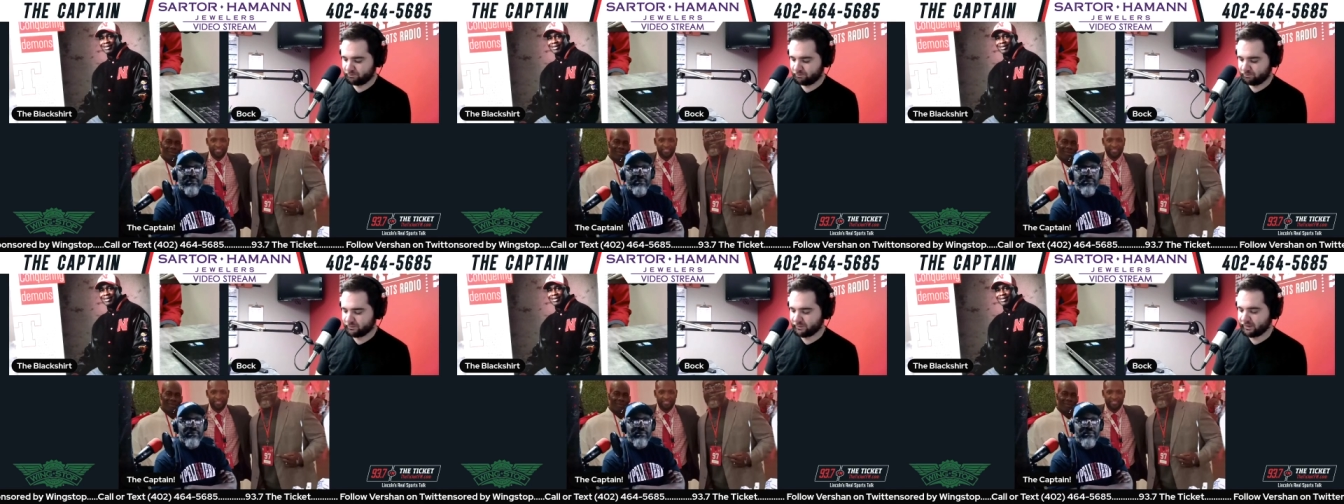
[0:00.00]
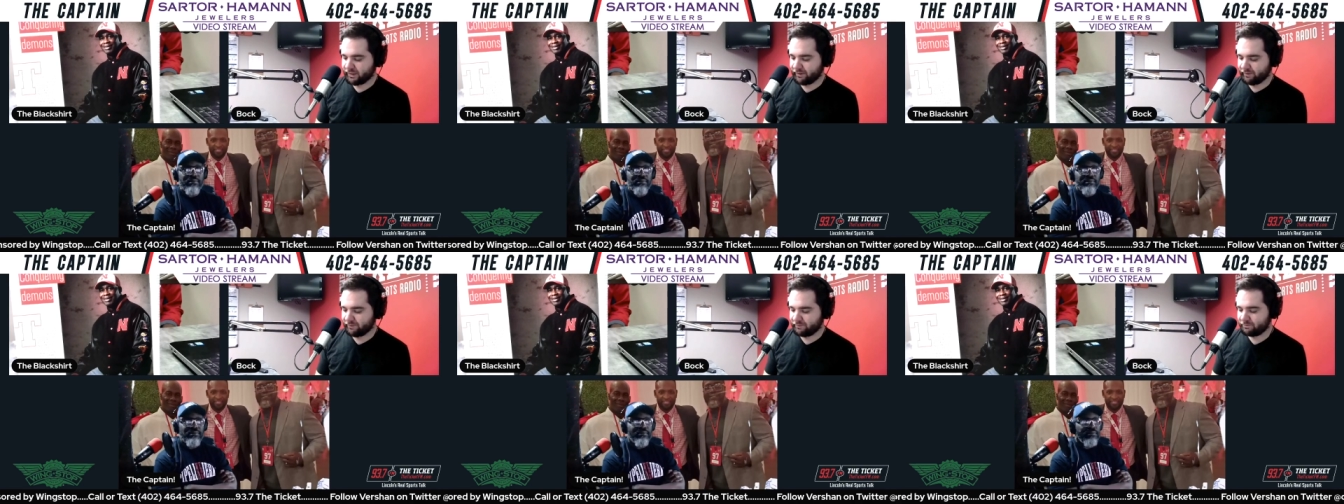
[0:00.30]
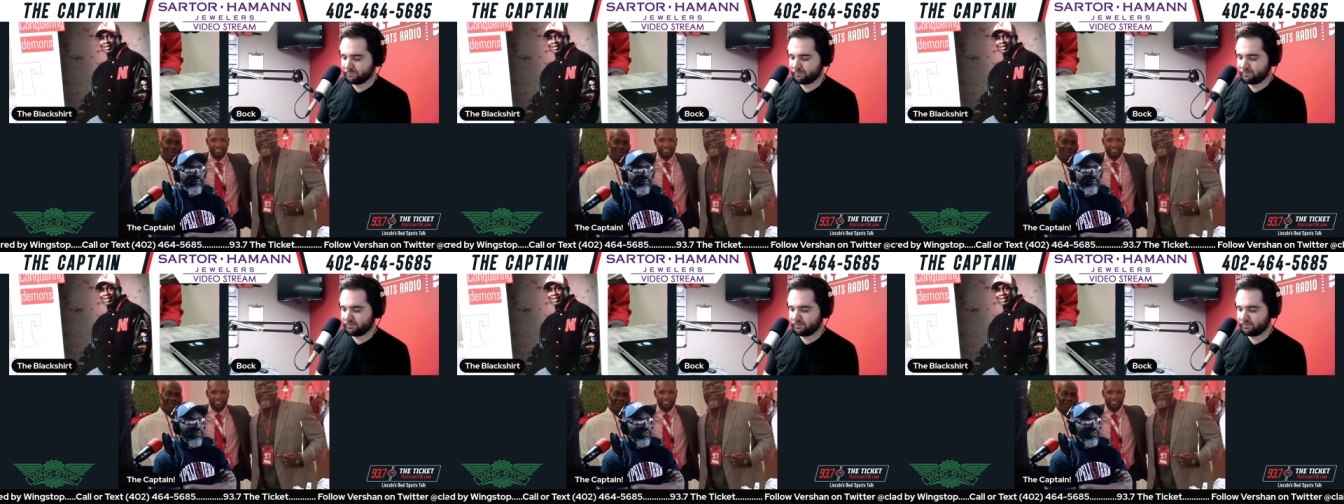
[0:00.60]
Yeah.
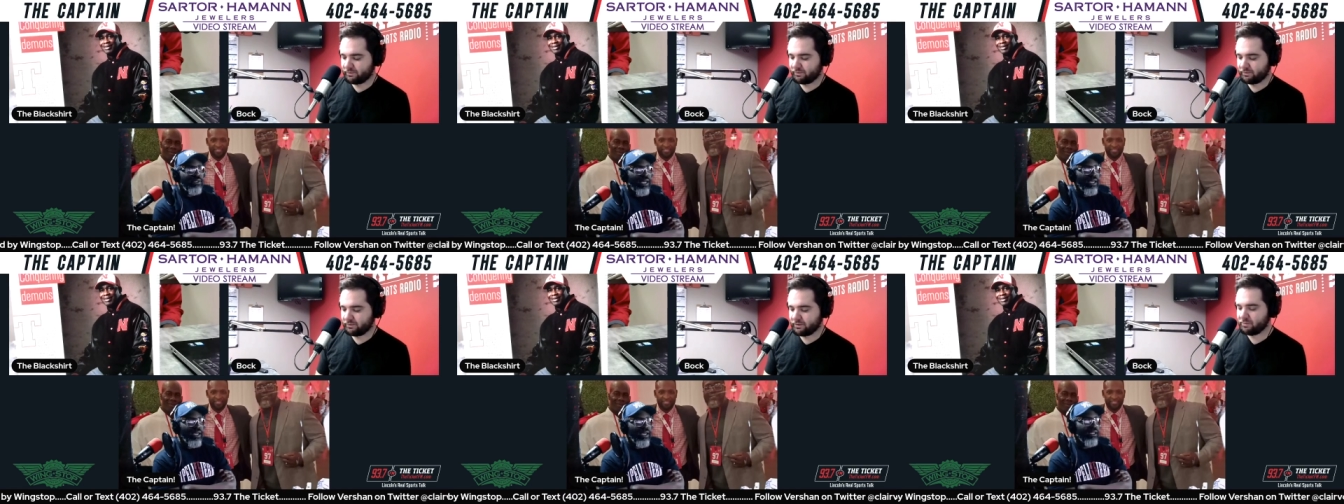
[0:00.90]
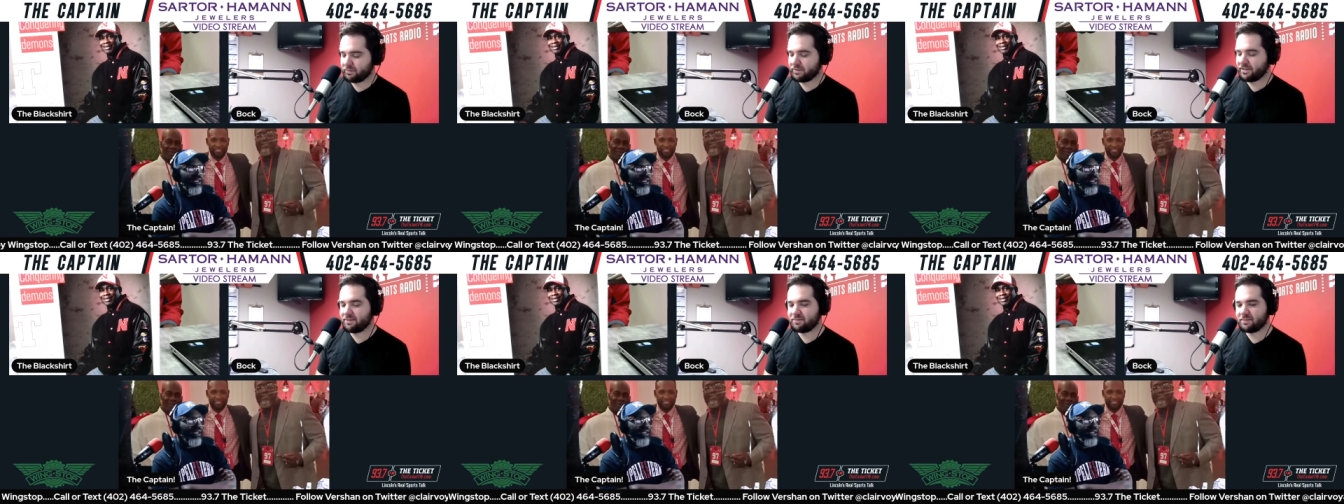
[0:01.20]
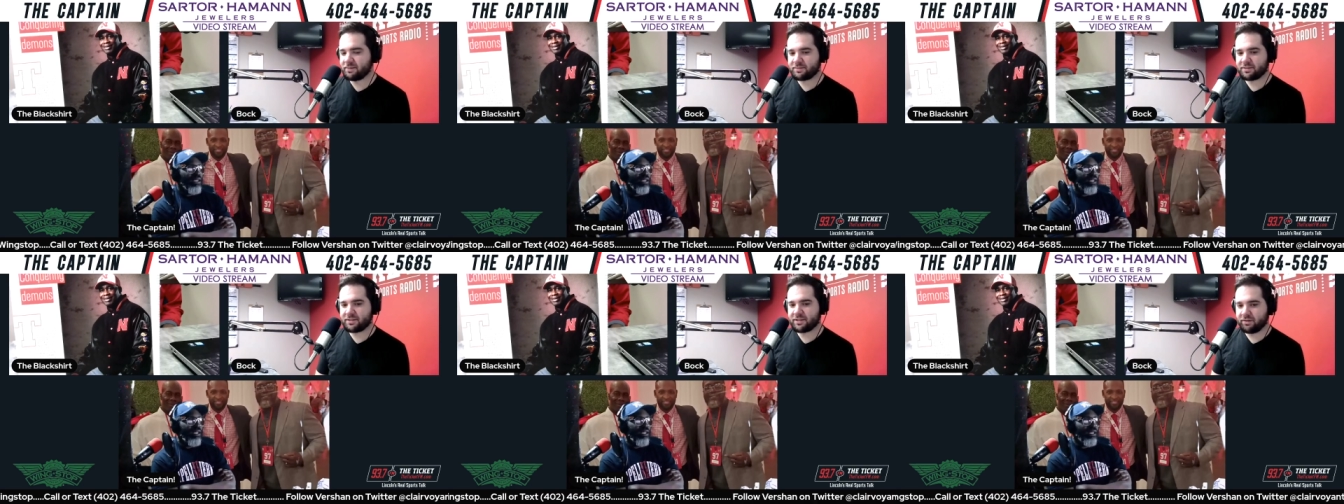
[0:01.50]
Okay. They redeemed
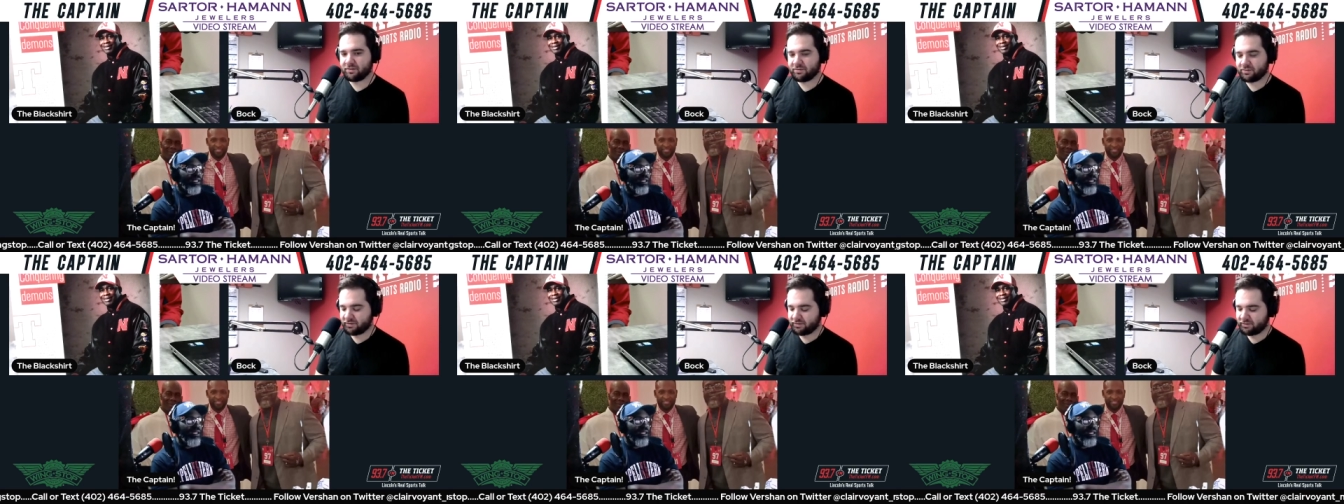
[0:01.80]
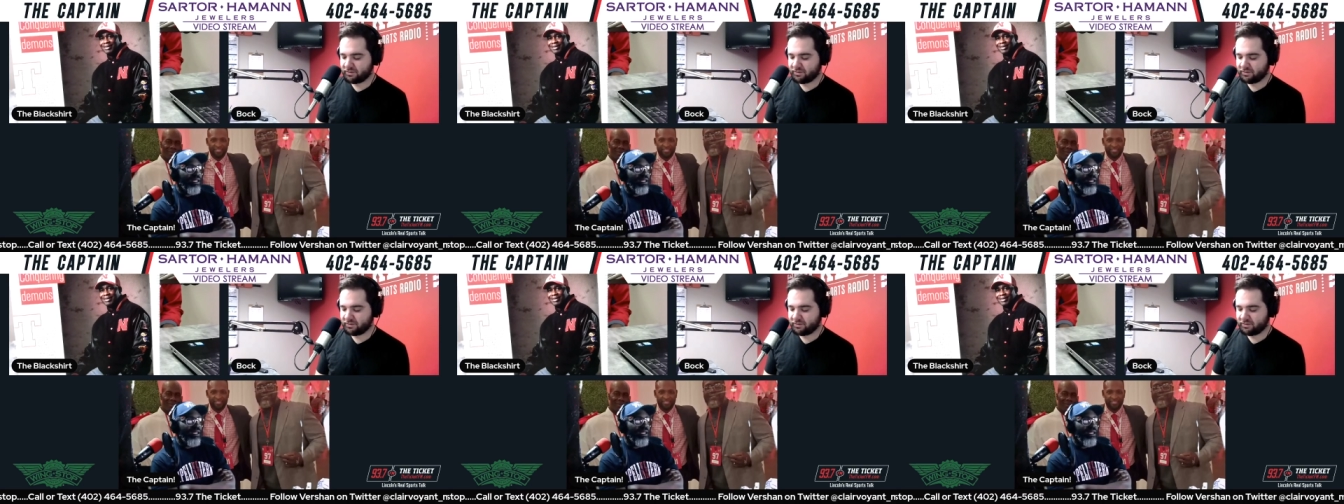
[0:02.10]
themselves.